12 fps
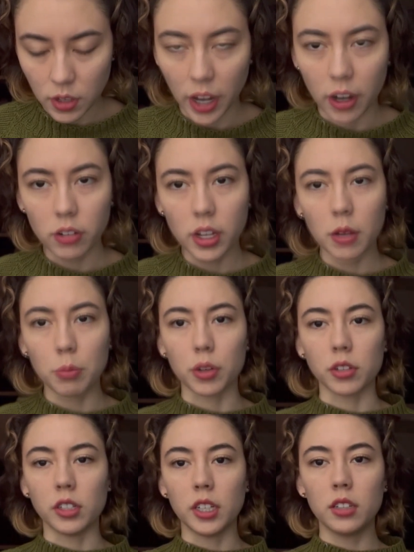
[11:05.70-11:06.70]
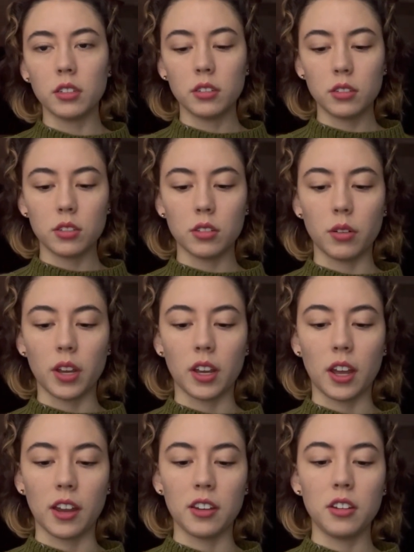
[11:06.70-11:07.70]
I don't like purling, so I
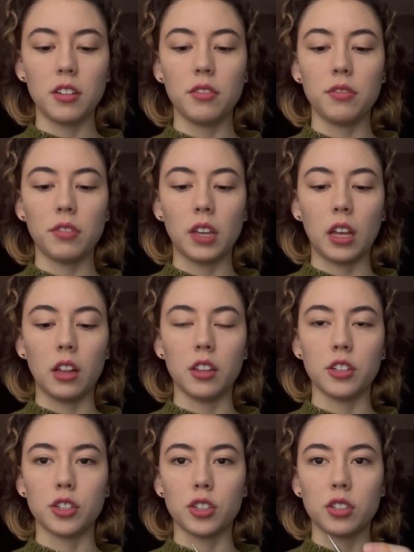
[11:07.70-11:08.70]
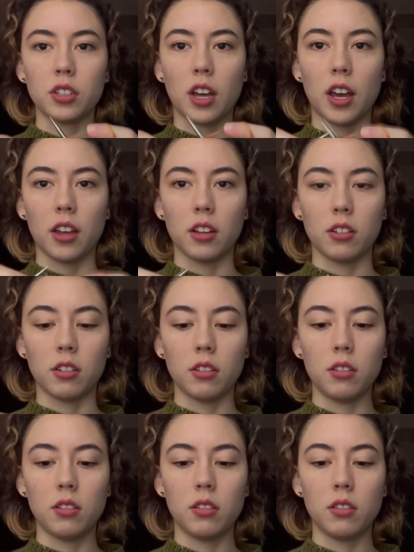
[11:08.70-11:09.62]
kind of English style